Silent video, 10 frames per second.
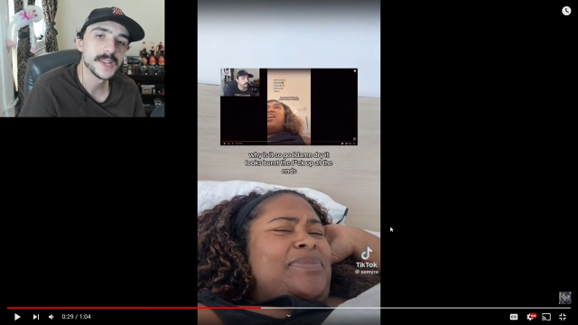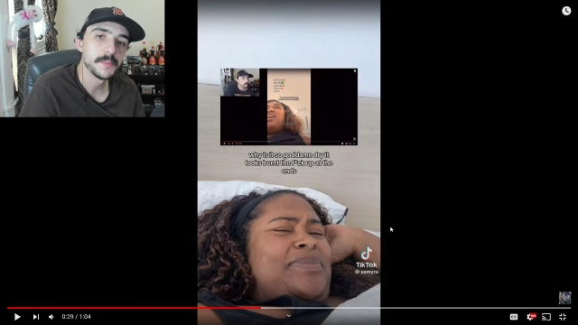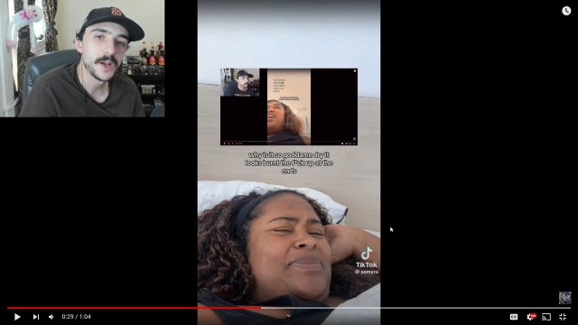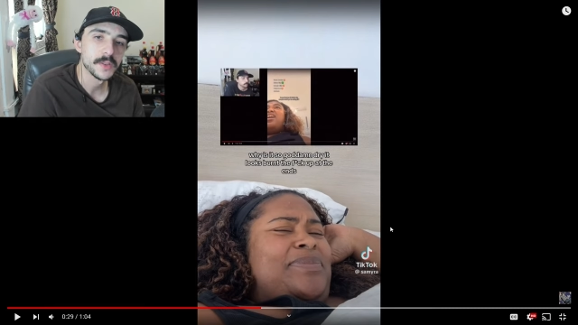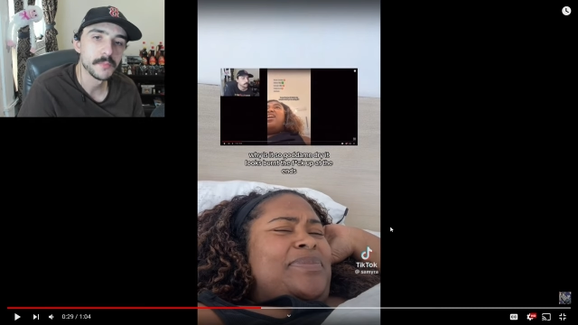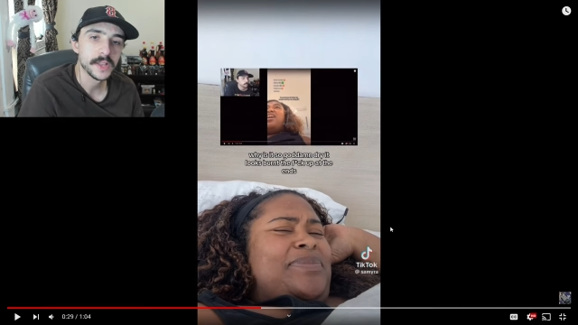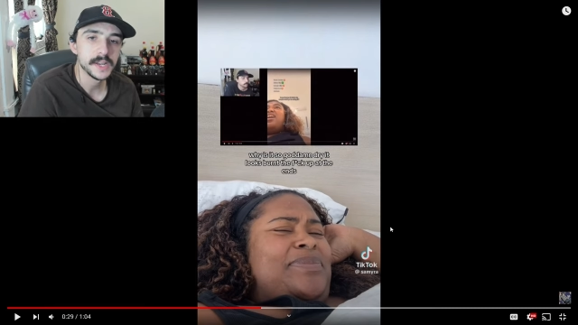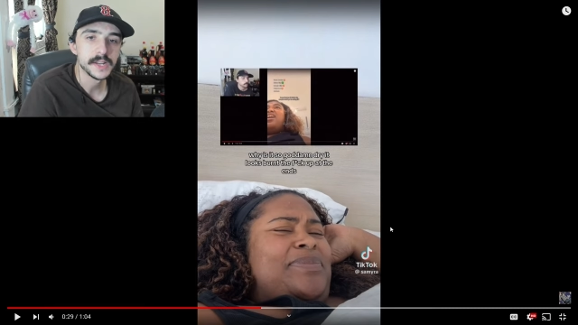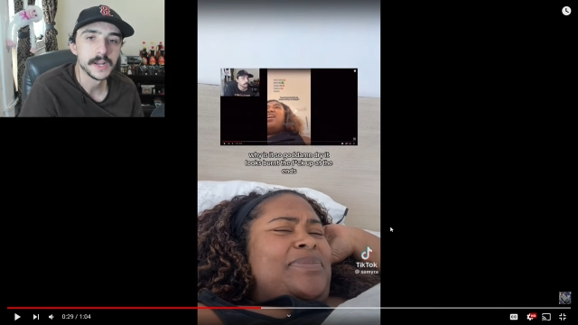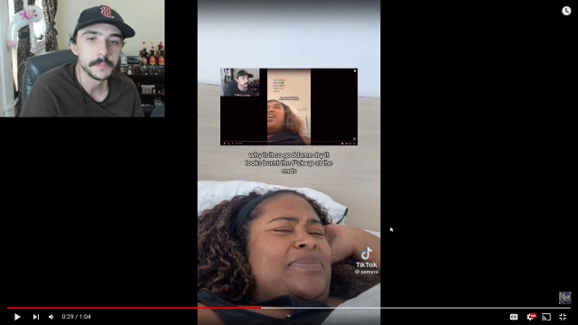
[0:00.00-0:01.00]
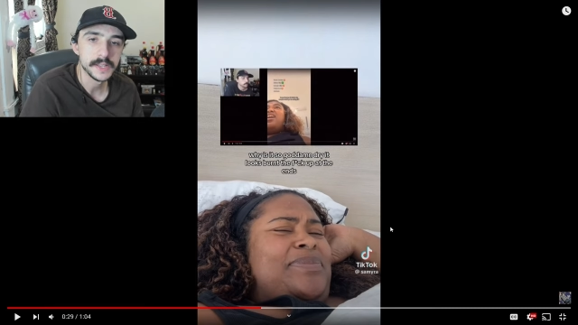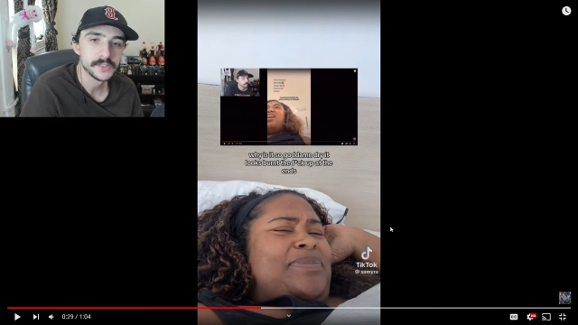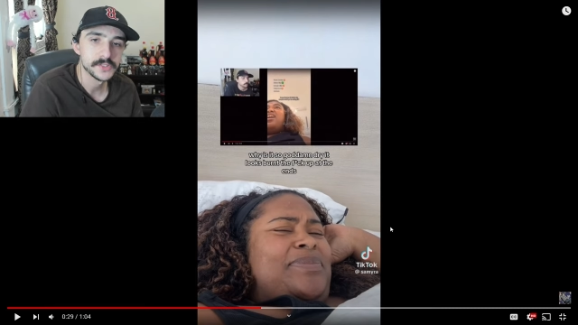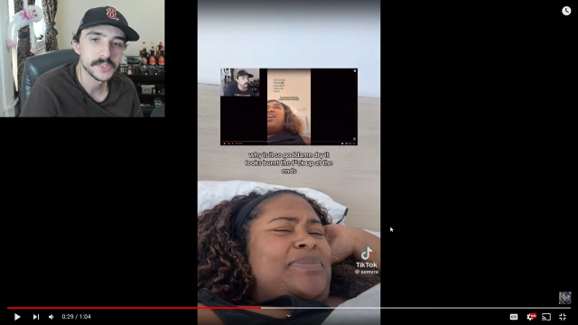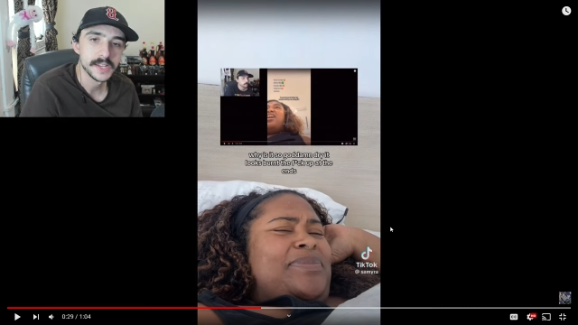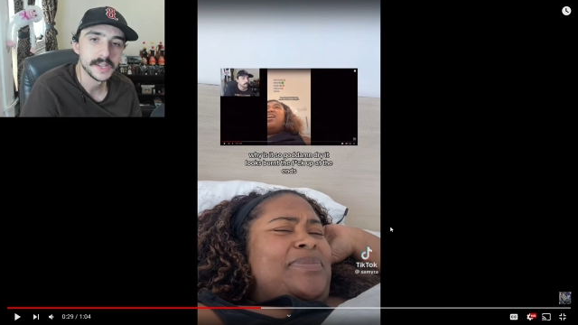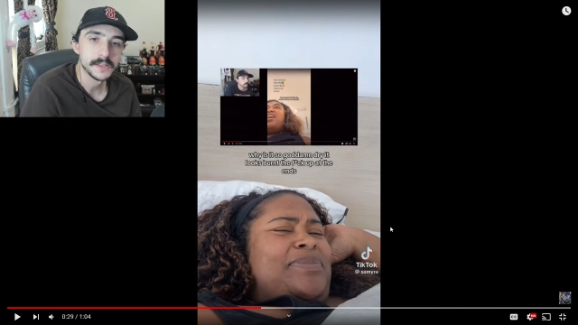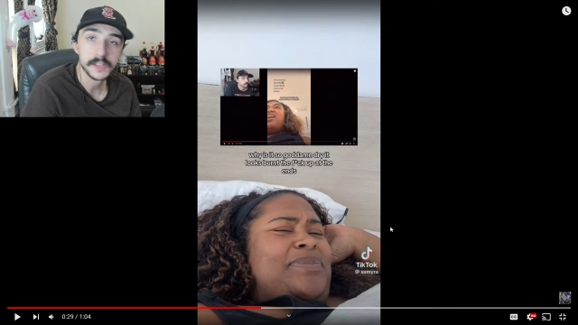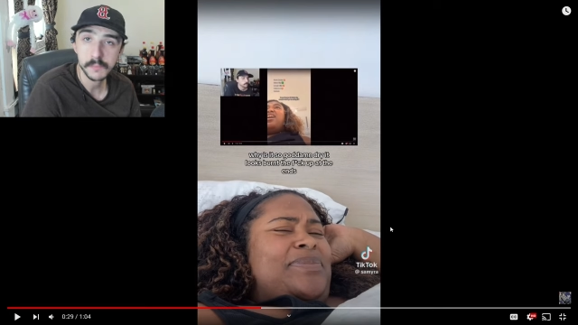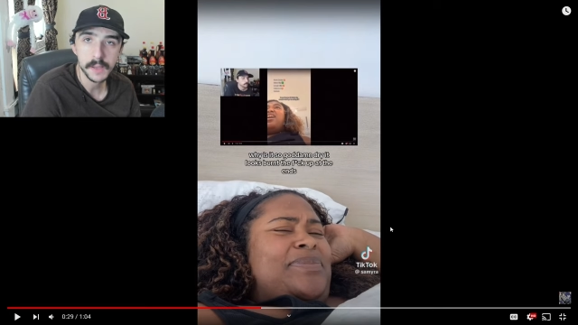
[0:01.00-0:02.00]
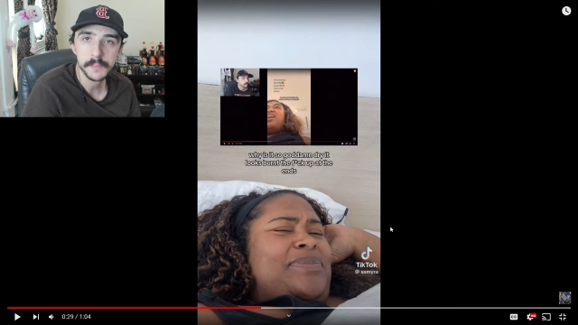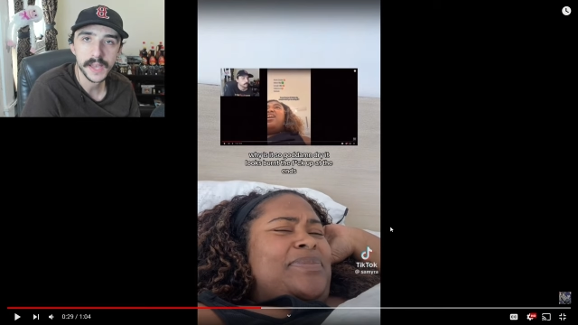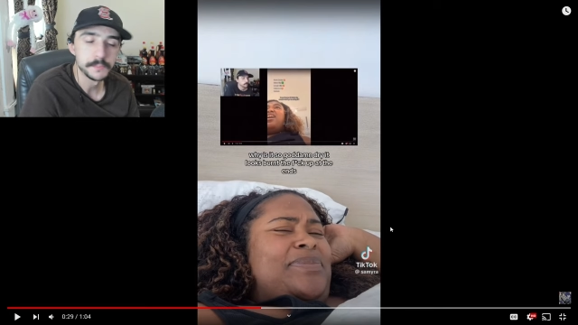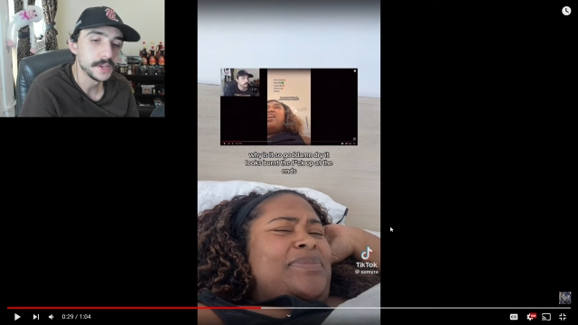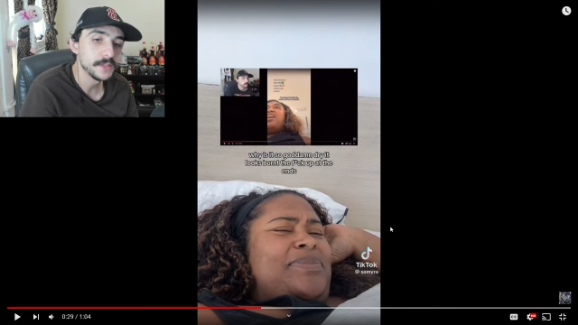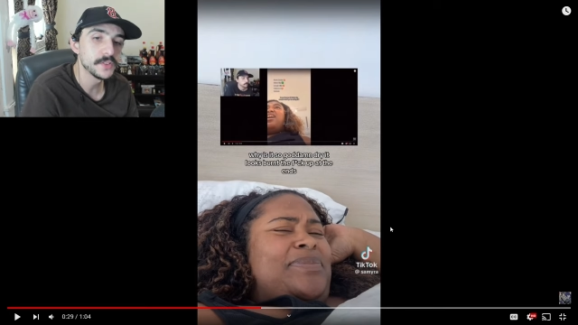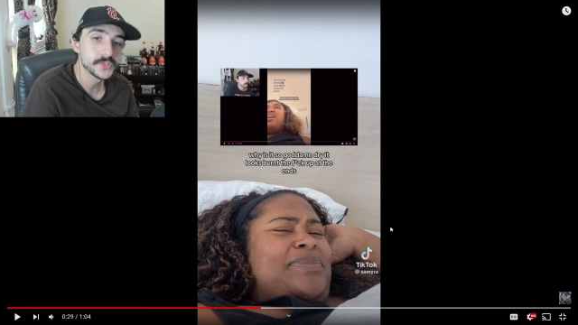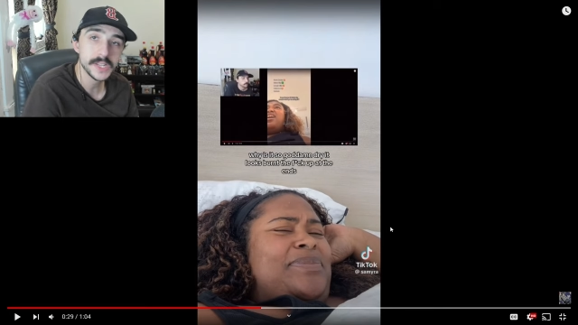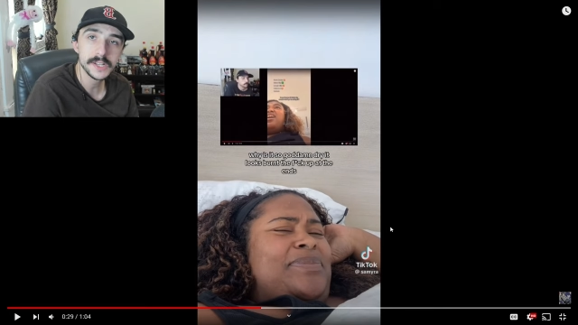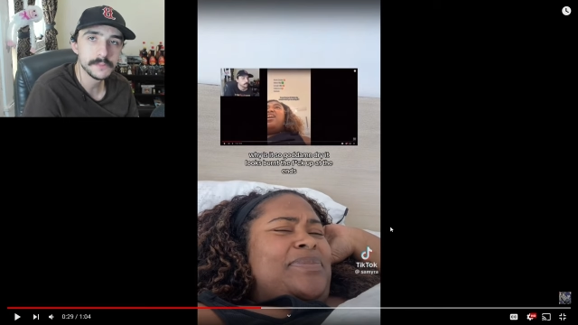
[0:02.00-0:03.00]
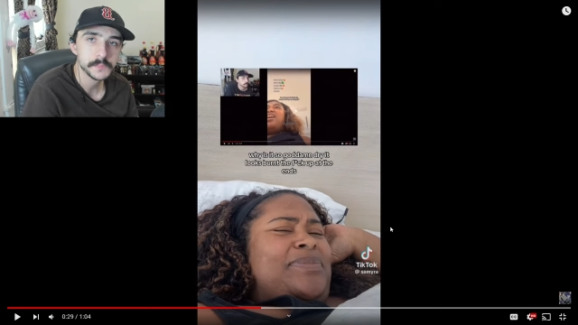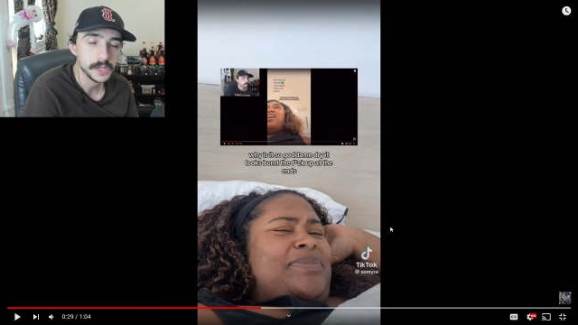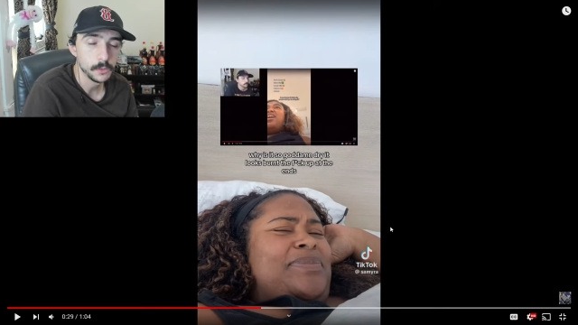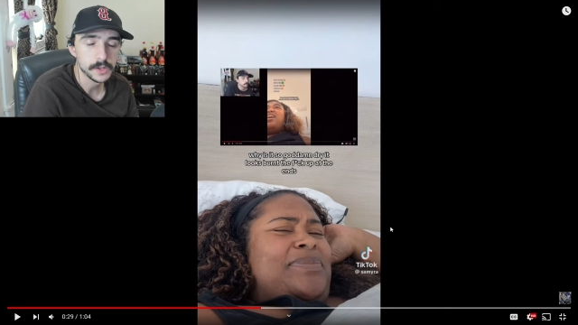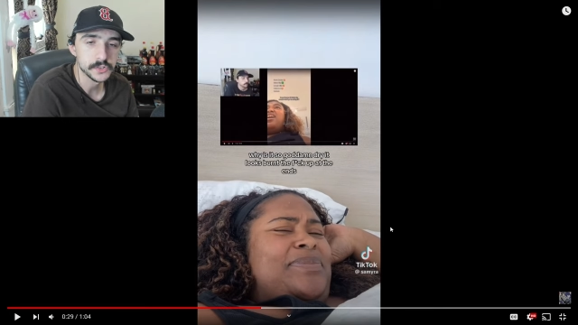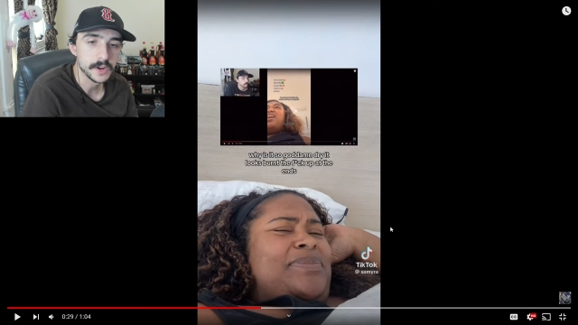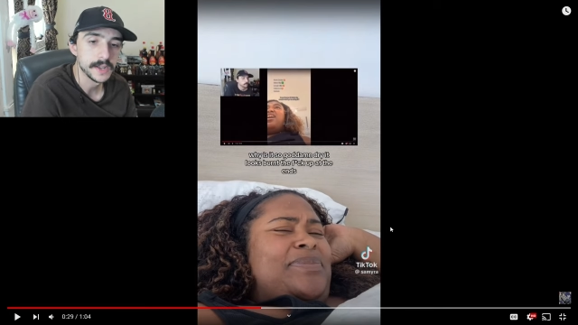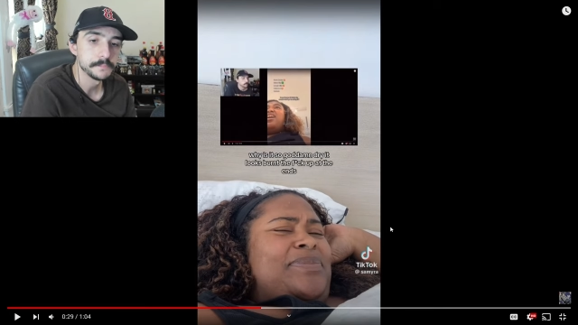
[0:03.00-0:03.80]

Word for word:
Speaker 1: I bother bringing it up? It's, that's my bad. But even still, it was dry.